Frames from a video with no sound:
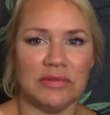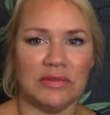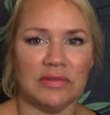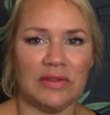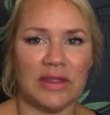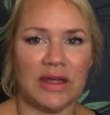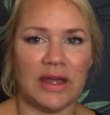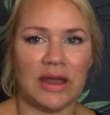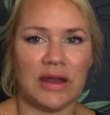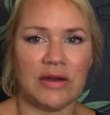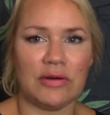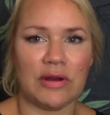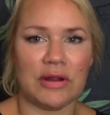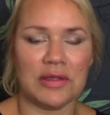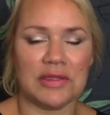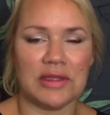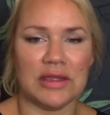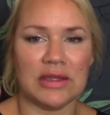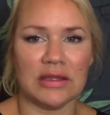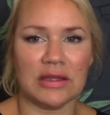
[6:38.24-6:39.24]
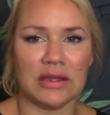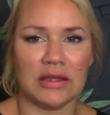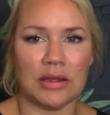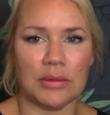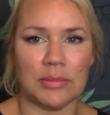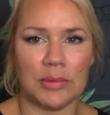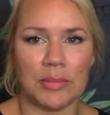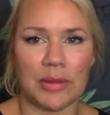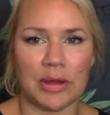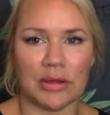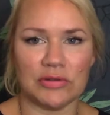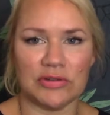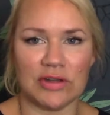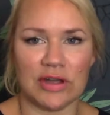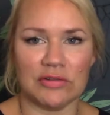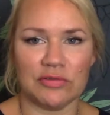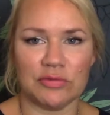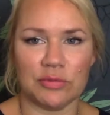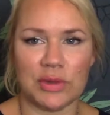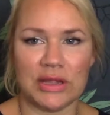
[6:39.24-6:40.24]
there. I think I am about
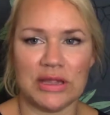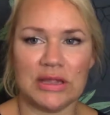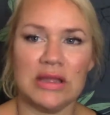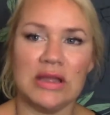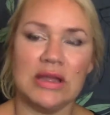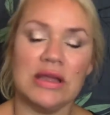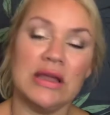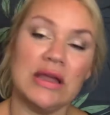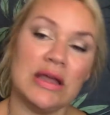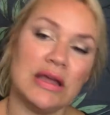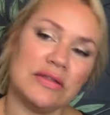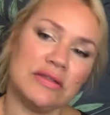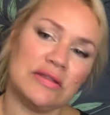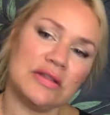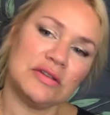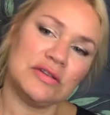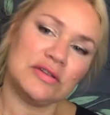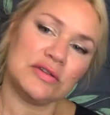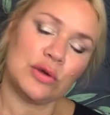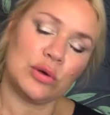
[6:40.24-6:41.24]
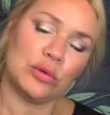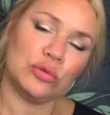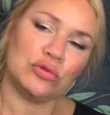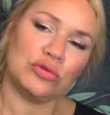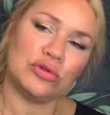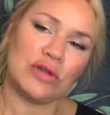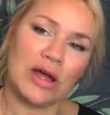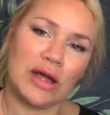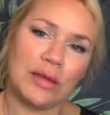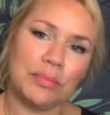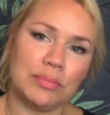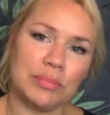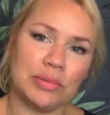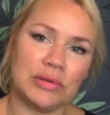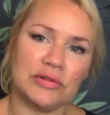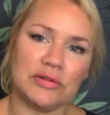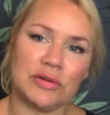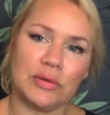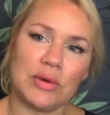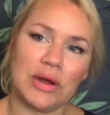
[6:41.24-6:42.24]
halfway and this goes up
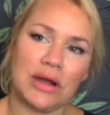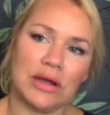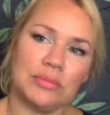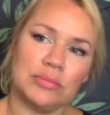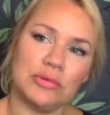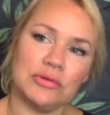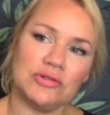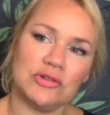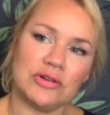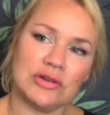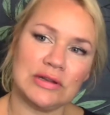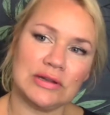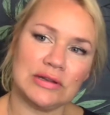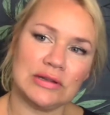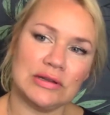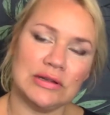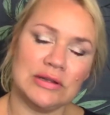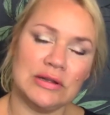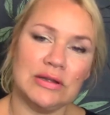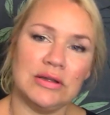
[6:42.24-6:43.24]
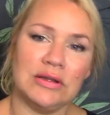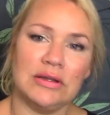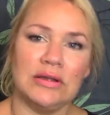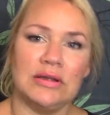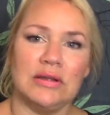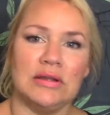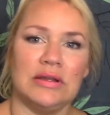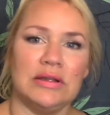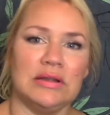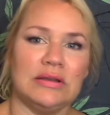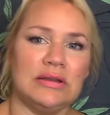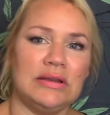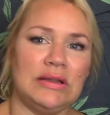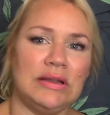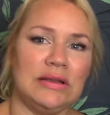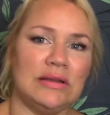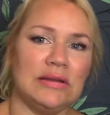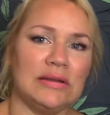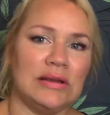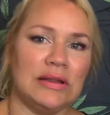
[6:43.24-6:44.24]
so I put a little
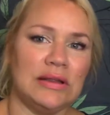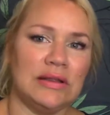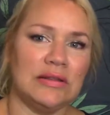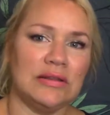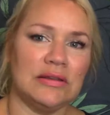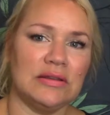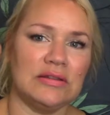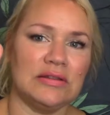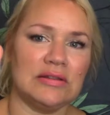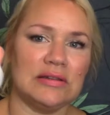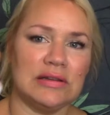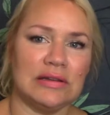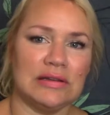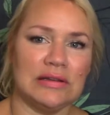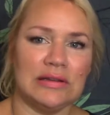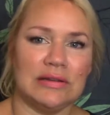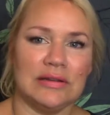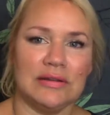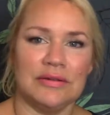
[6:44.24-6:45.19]
needle in this little